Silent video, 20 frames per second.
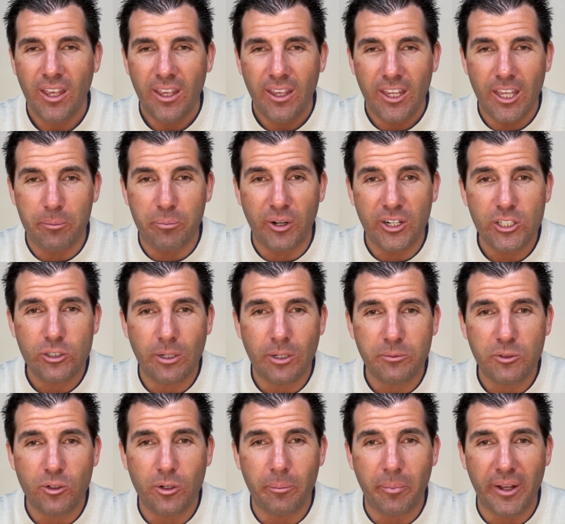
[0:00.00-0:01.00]
it brings you up
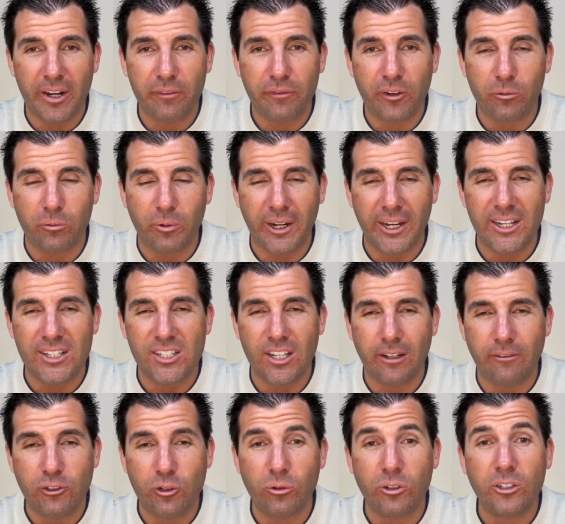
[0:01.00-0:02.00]
to a benefit raise
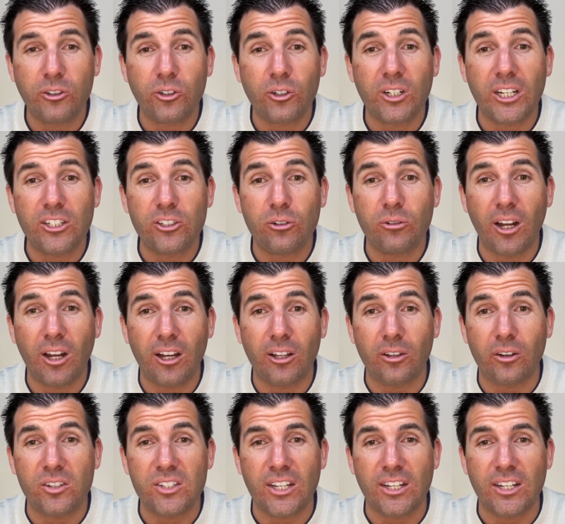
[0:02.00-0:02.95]
of $232